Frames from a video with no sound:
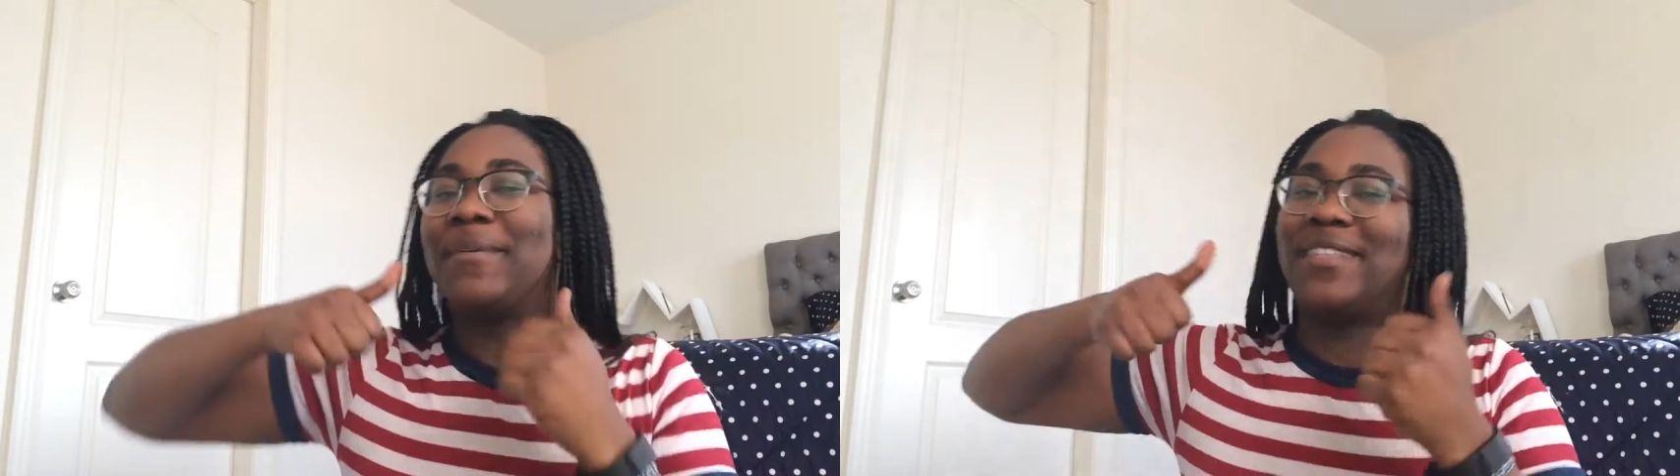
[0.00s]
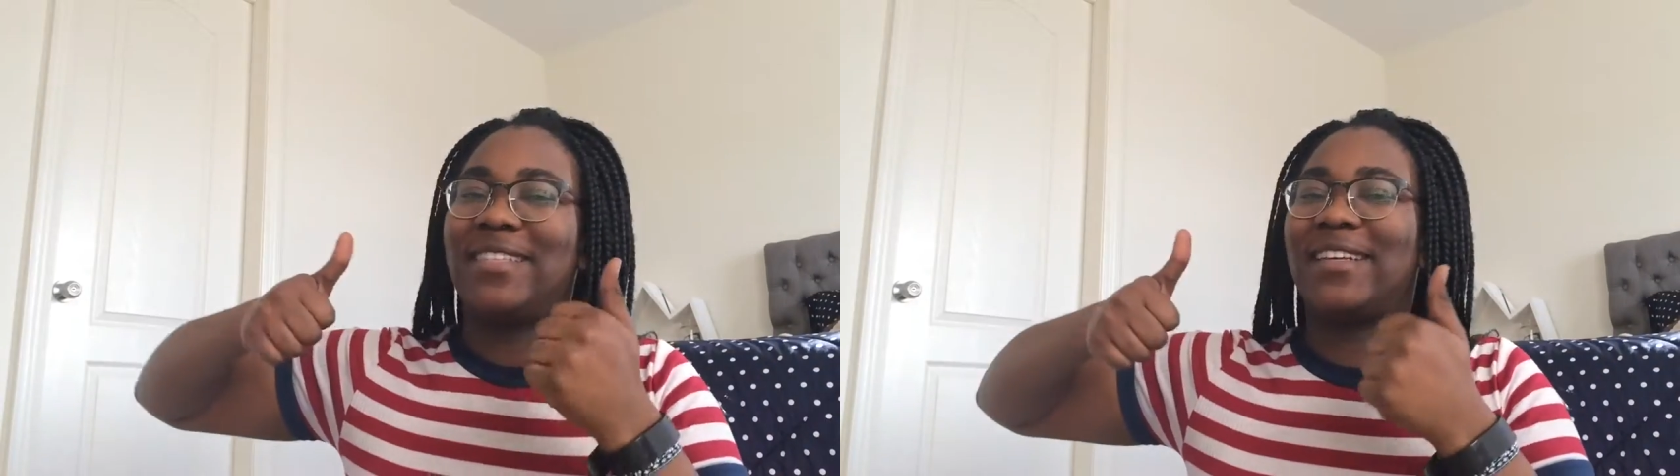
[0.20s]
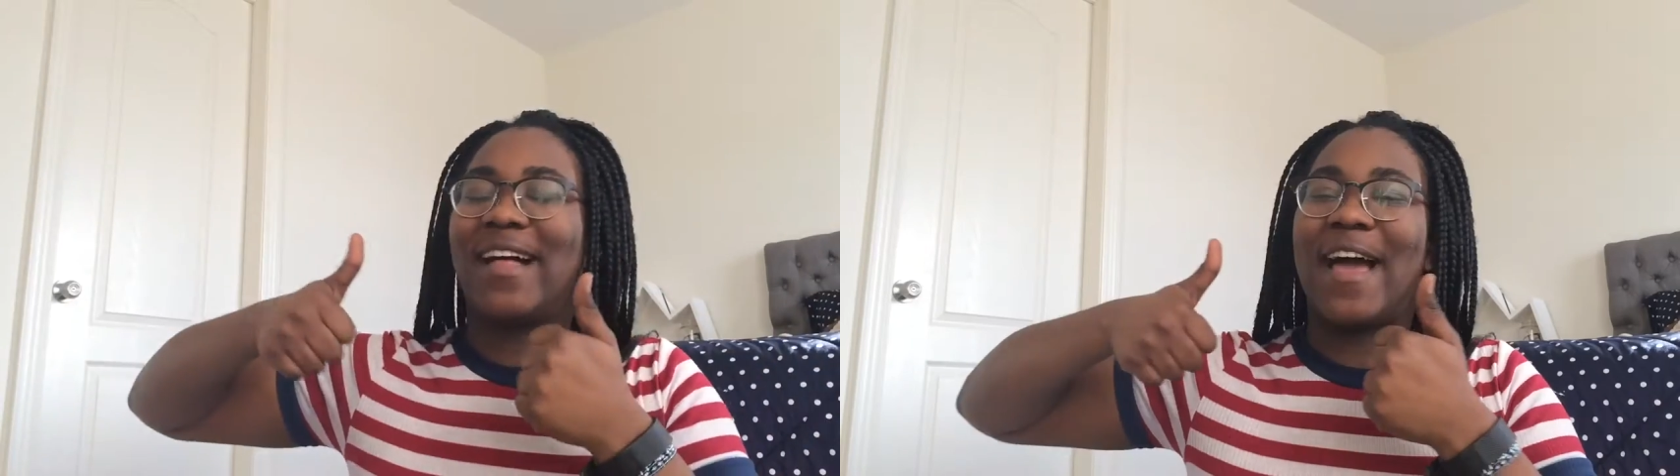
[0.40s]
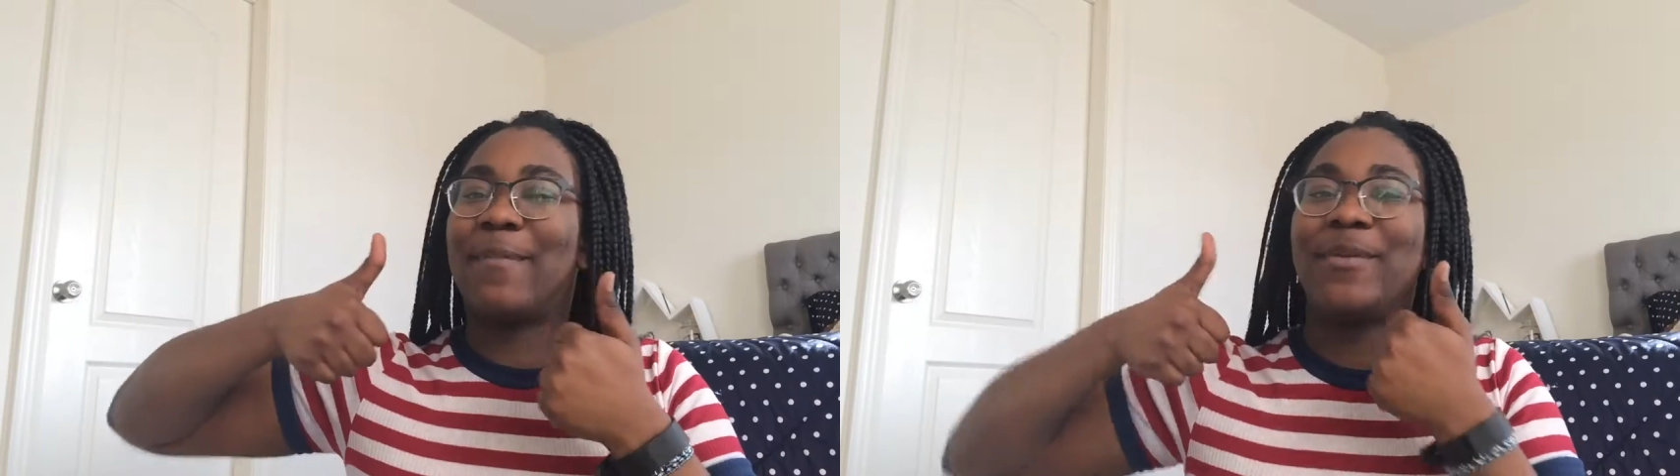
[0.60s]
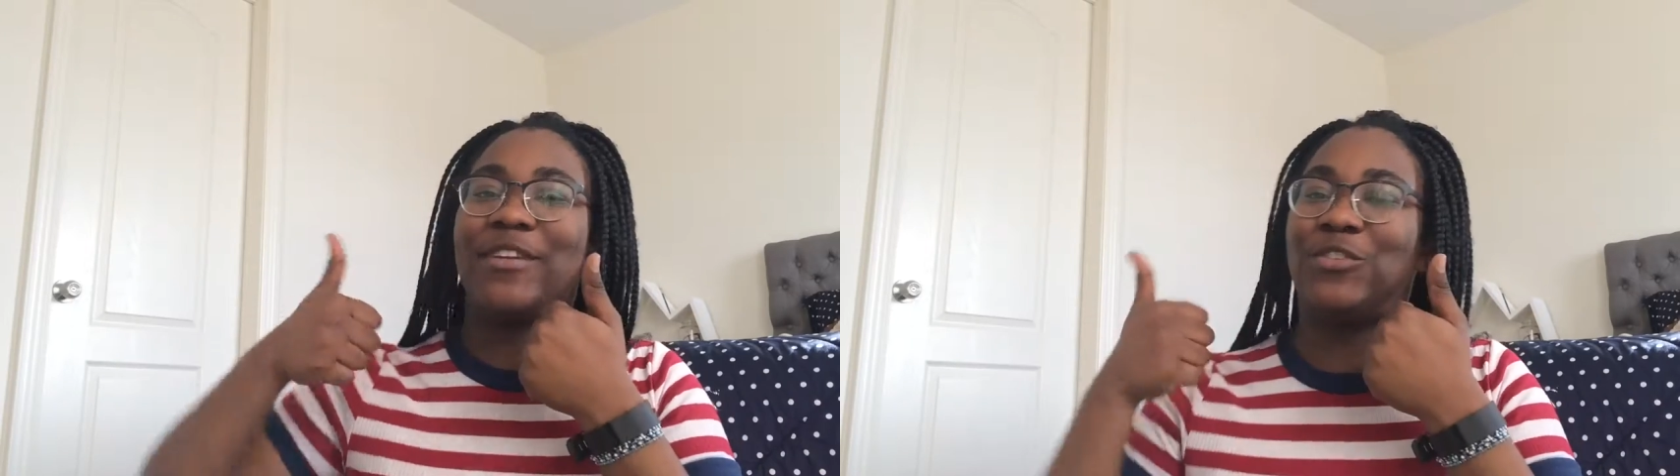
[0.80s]
but still I
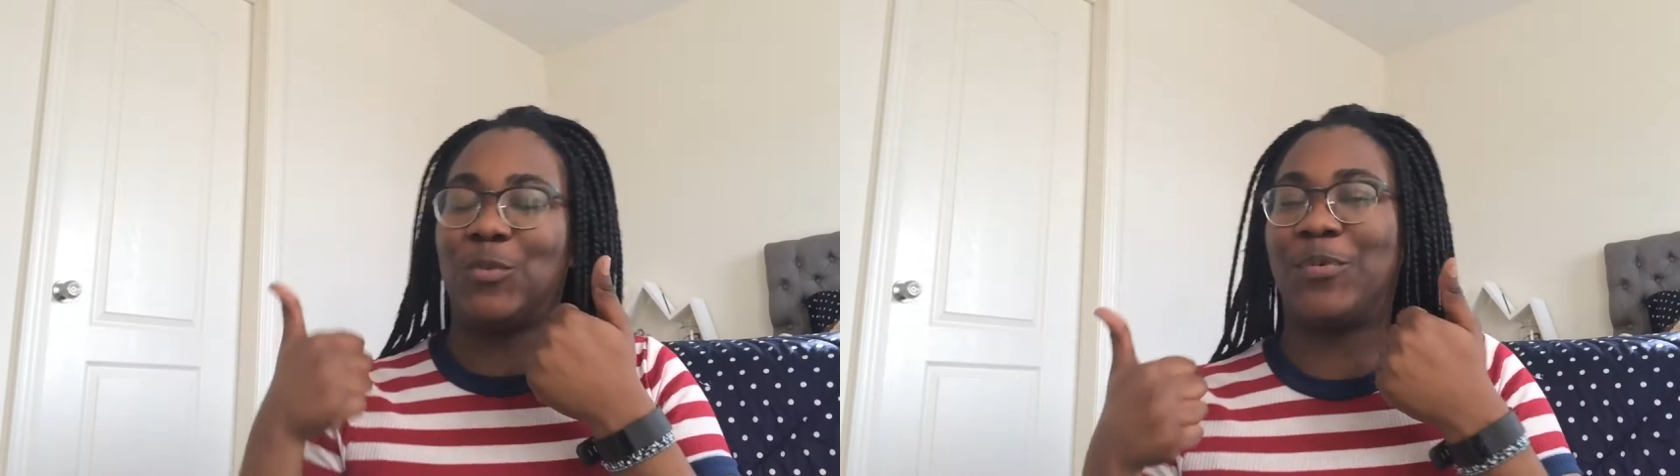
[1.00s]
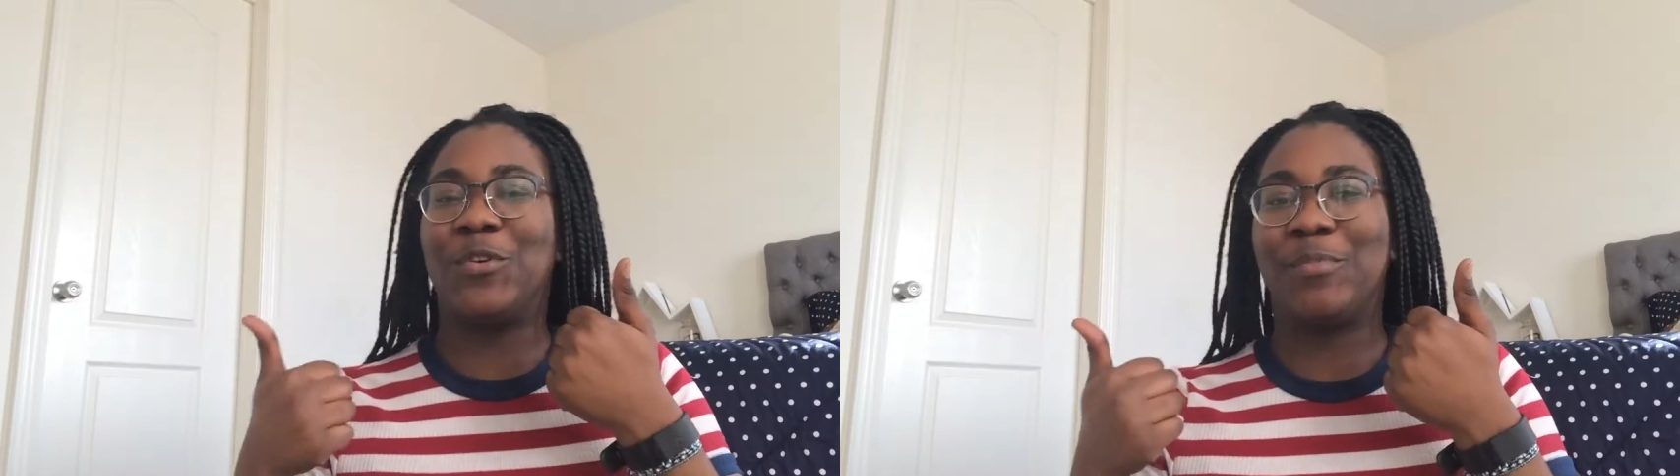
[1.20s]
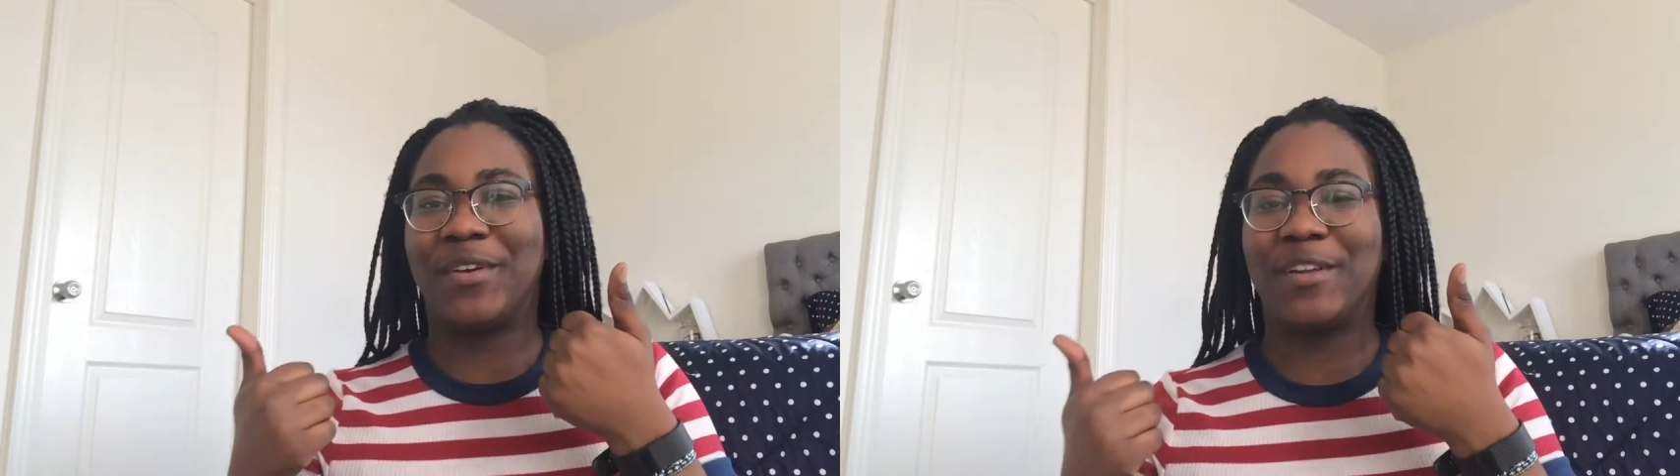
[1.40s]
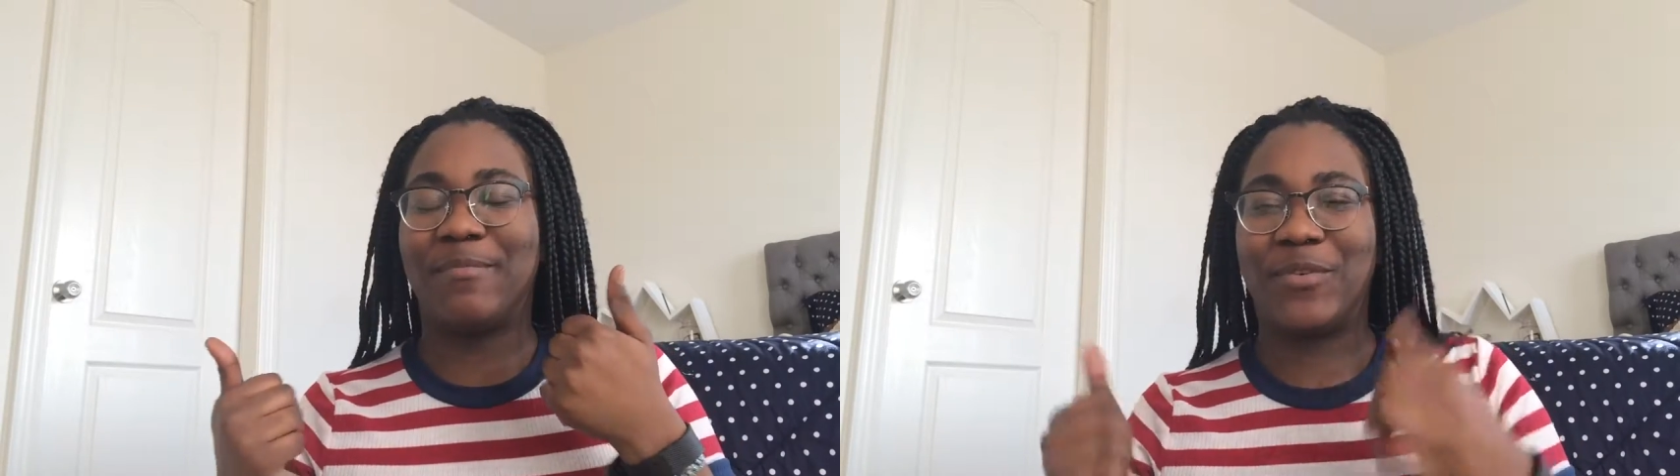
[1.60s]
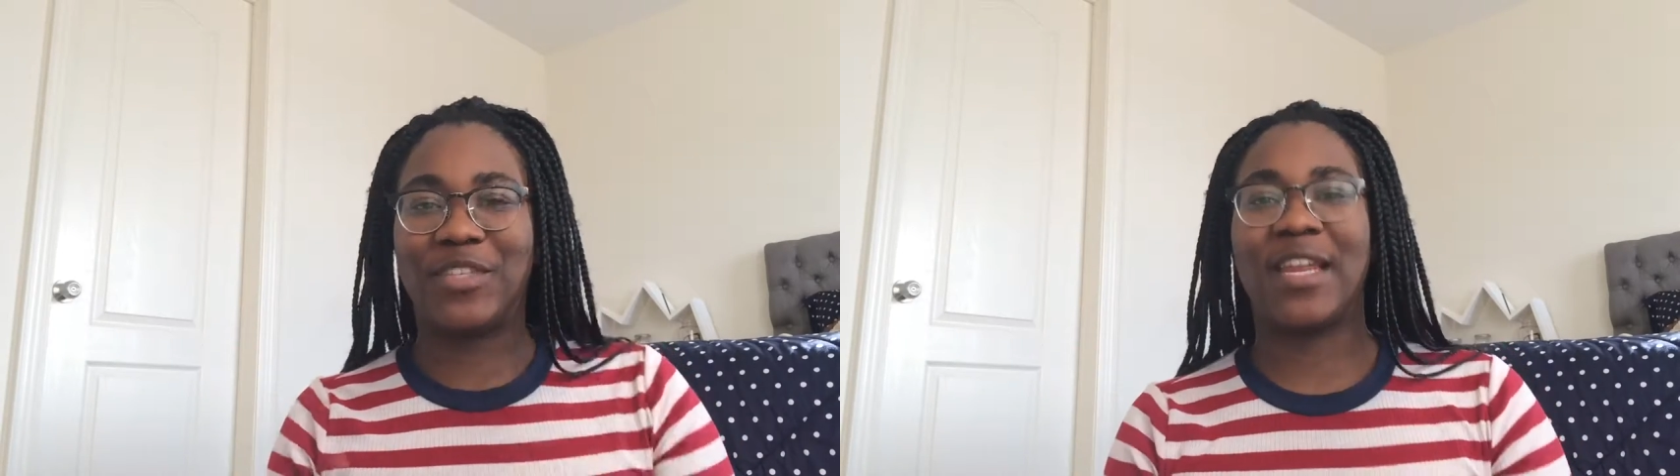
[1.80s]
am in a super duper
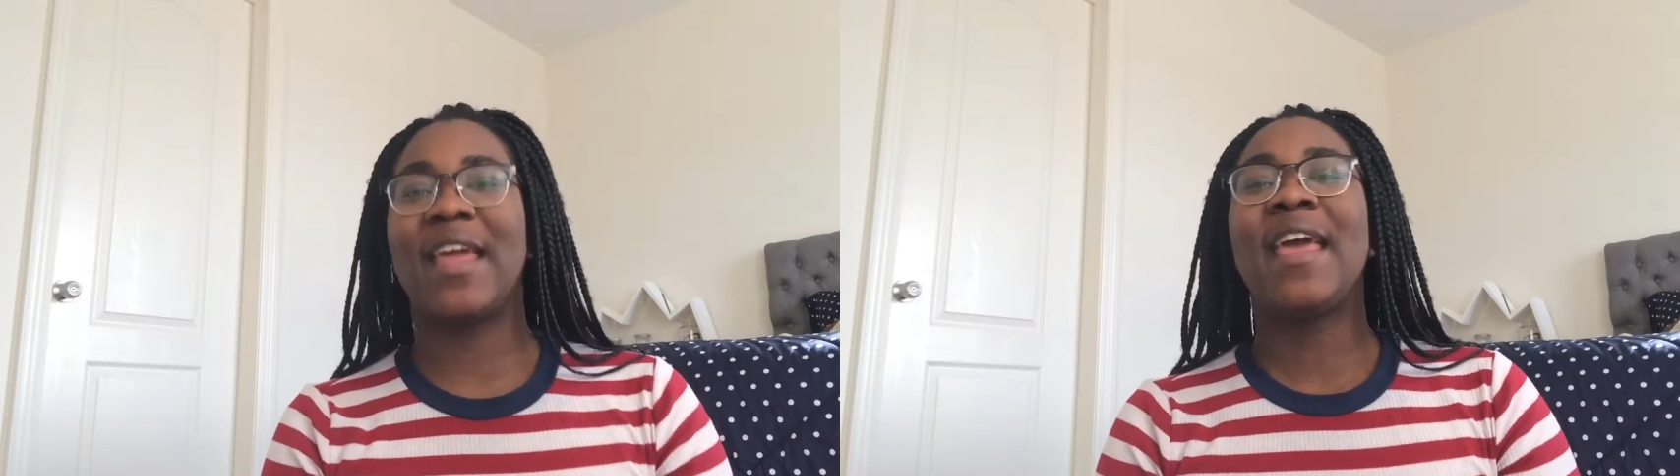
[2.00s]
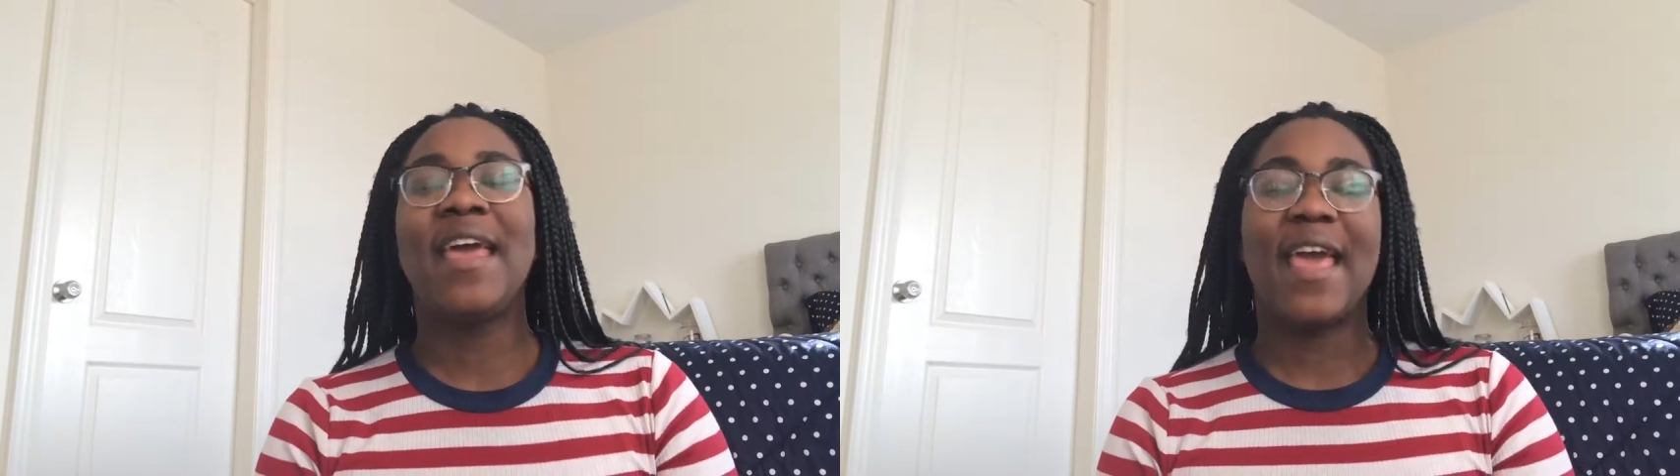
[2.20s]
good mood today,